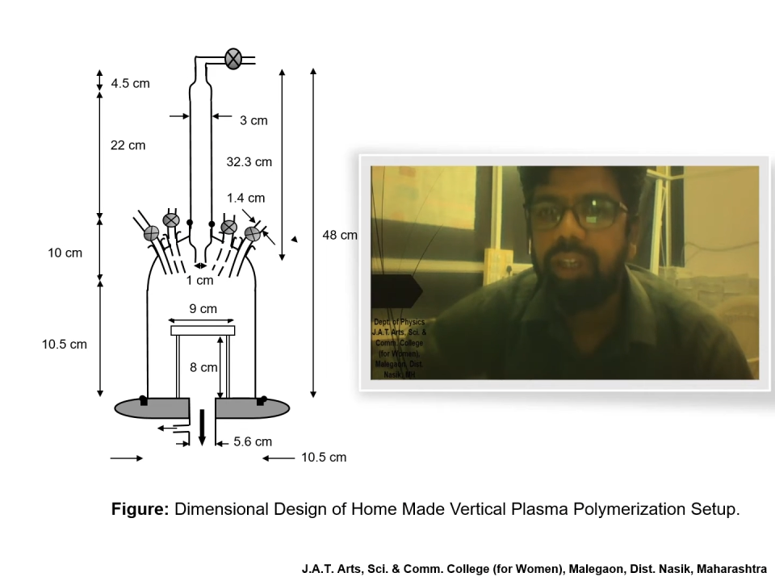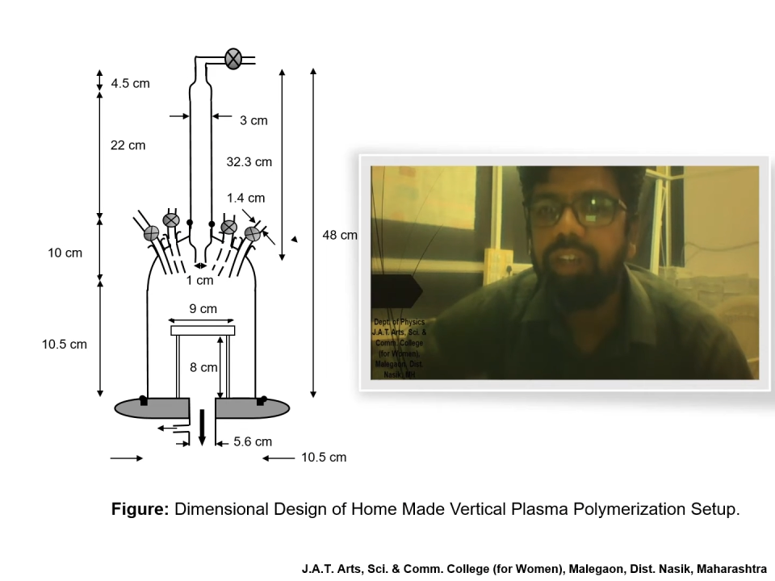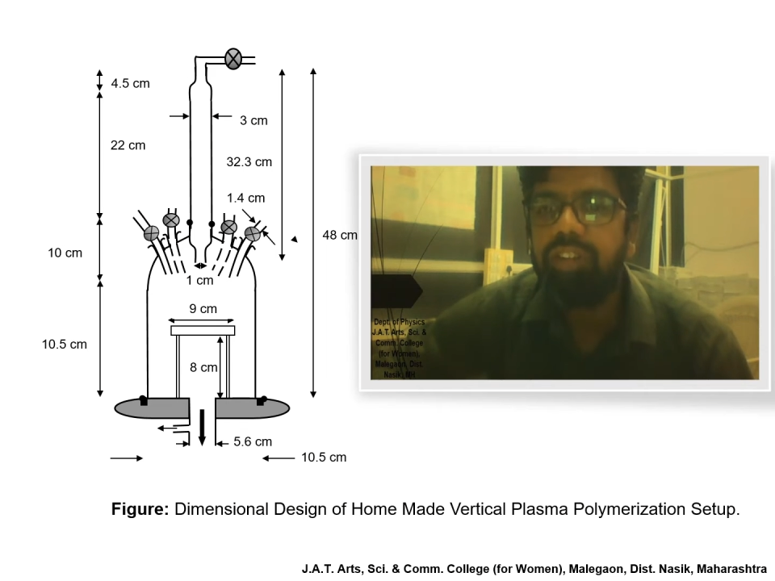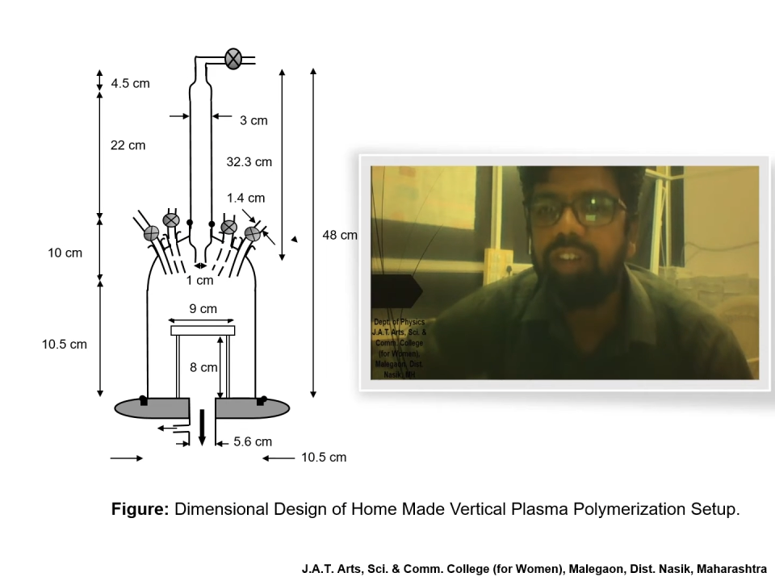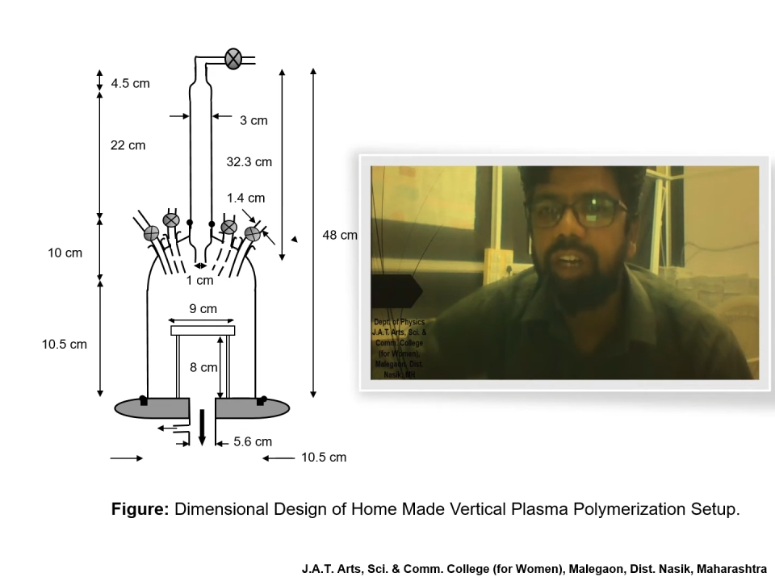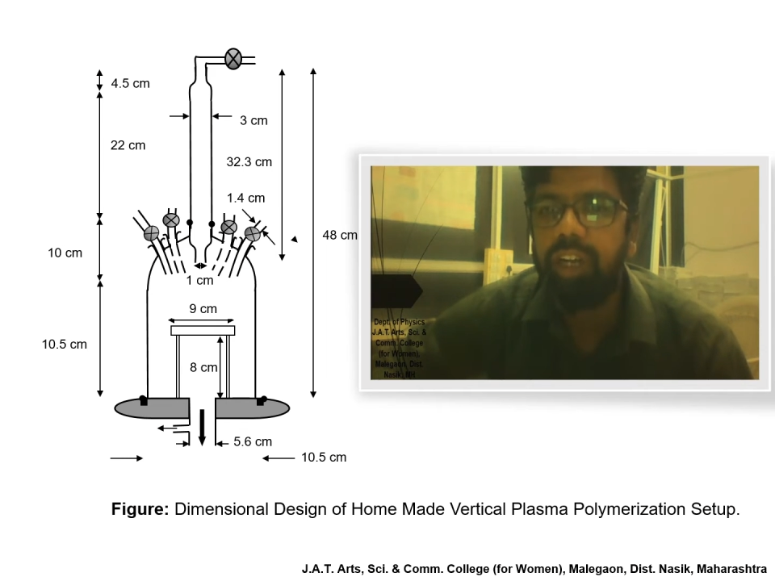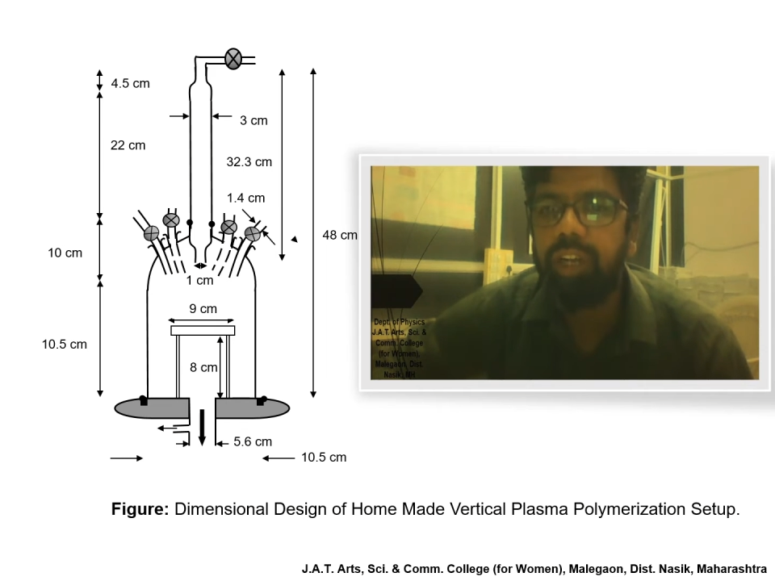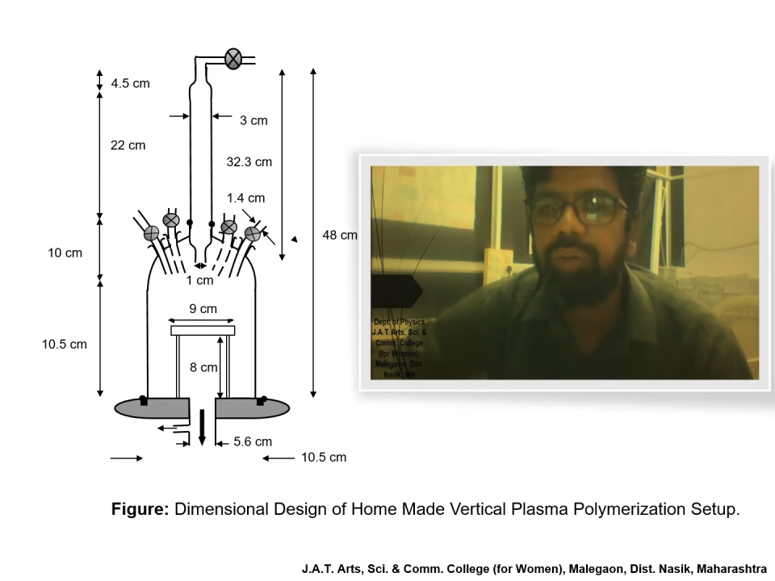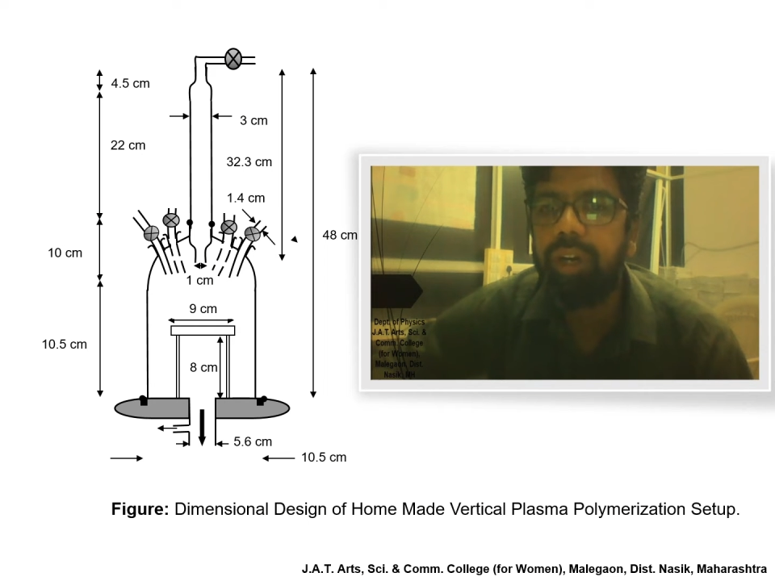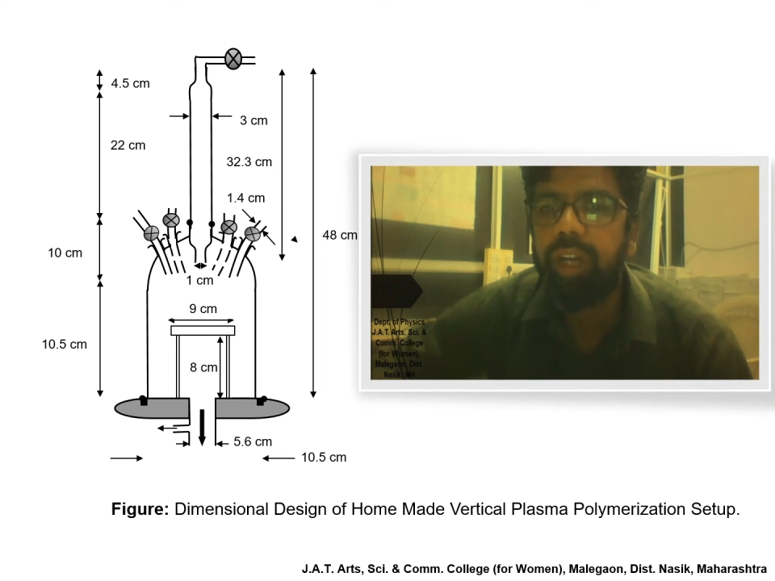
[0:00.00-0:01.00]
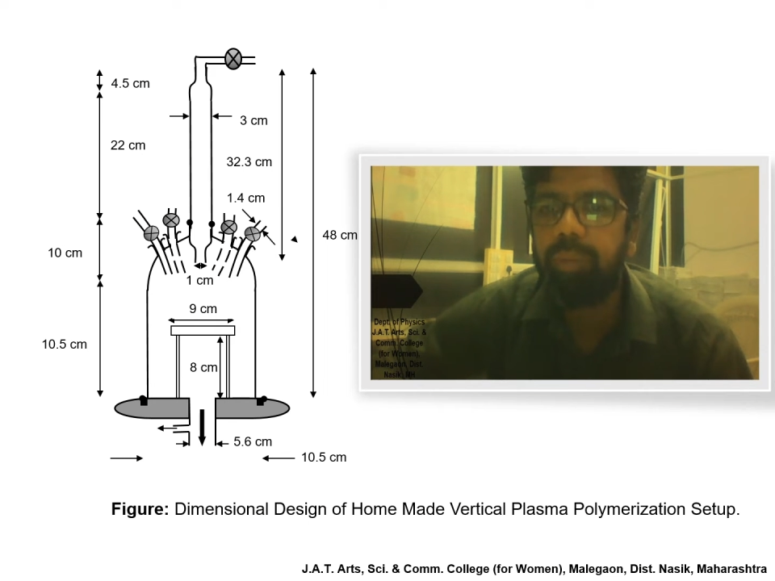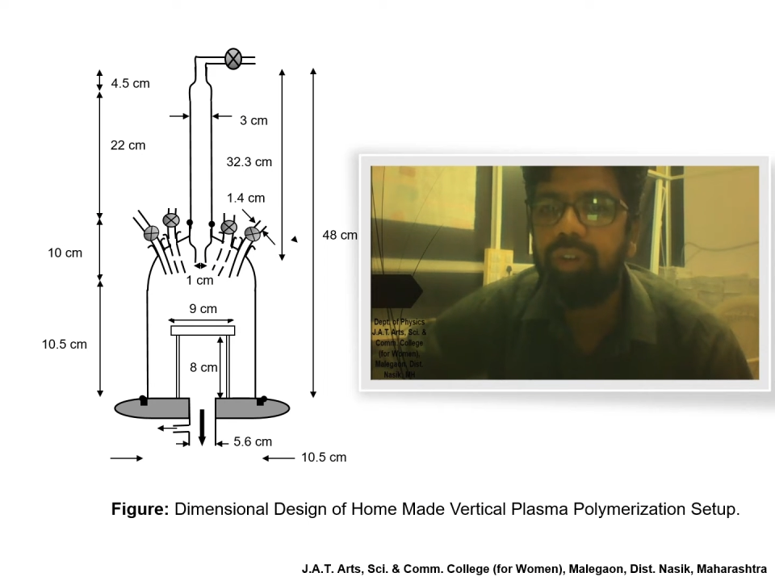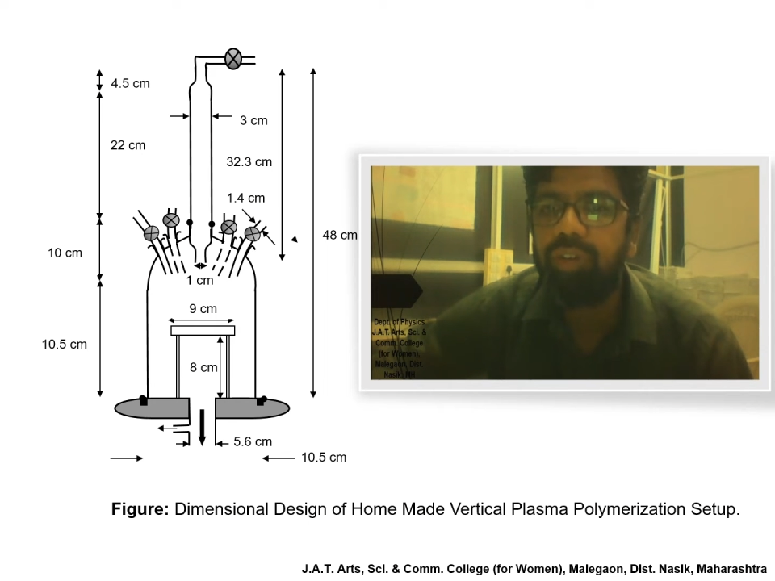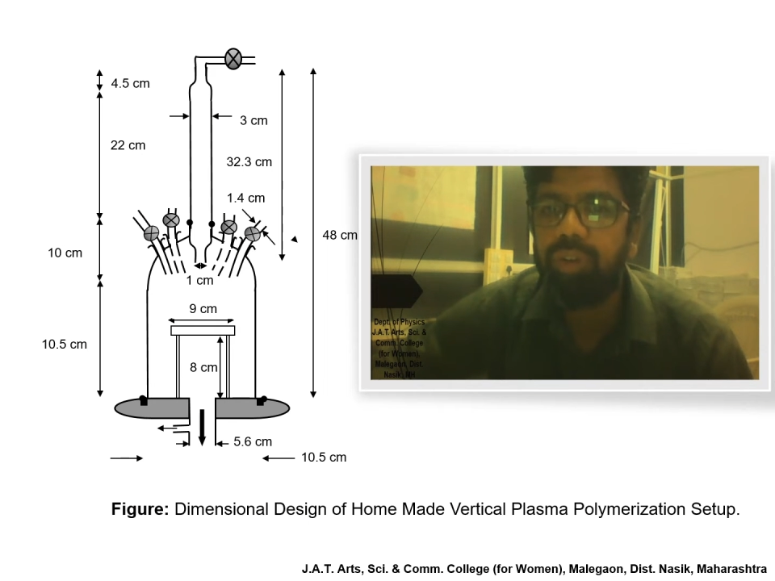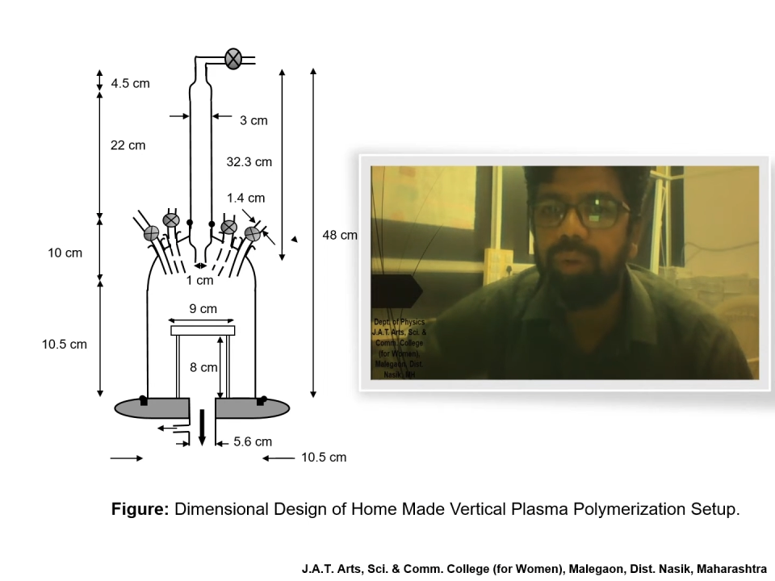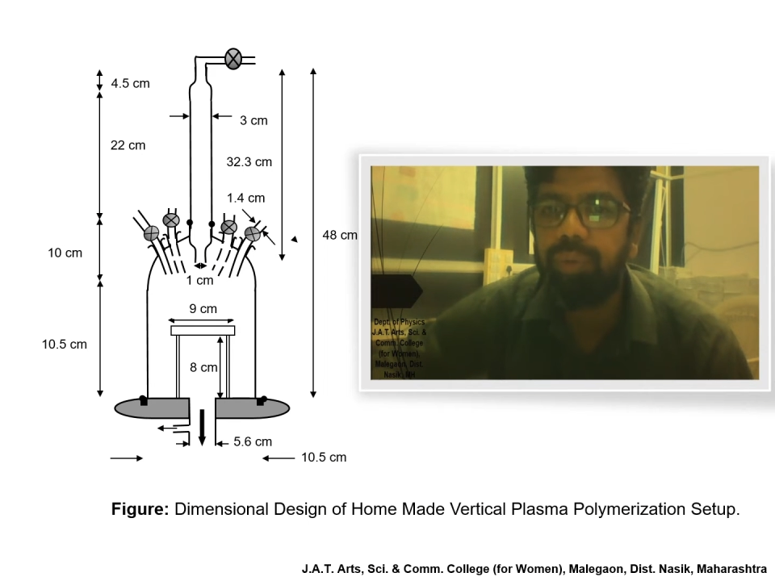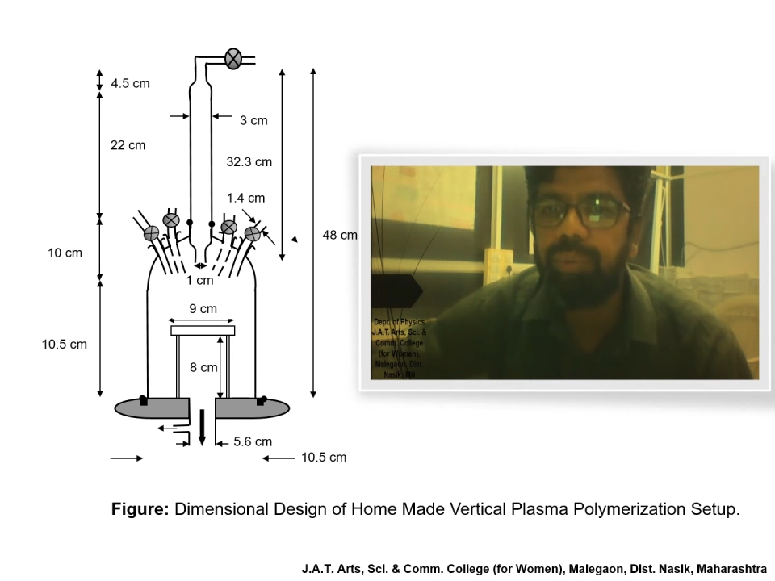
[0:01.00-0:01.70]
each and every dimension of